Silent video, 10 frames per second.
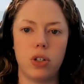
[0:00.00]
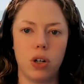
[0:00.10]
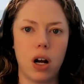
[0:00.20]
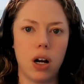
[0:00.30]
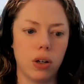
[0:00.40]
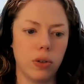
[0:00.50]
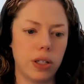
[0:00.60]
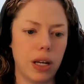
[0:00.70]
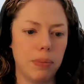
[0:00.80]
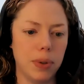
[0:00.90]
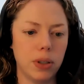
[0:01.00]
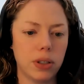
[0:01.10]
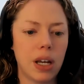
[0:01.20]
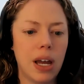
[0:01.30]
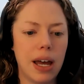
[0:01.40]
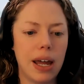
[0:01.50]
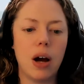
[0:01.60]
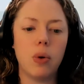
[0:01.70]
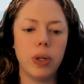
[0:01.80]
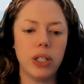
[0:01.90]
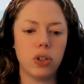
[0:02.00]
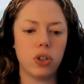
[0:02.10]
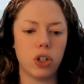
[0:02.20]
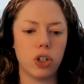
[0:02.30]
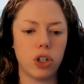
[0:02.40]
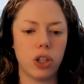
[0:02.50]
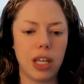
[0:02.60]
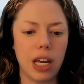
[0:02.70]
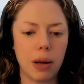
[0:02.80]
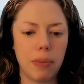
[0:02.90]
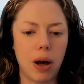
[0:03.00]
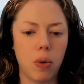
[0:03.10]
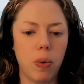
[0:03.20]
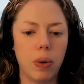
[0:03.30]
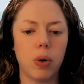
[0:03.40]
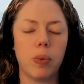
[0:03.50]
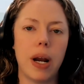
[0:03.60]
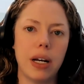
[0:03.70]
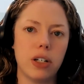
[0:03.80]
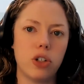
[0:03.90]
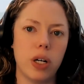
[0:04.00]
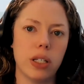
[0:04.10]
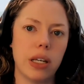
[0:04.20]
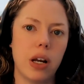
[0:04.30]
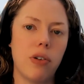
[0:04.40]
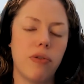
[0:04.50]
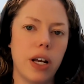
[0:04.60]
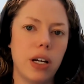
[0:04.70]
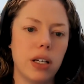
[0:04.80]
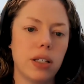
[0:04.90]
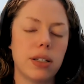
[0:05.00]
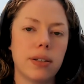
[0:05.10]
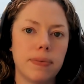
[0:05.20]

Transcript: your Congo samples, and how researchers should think about when we're ready to translate our findings.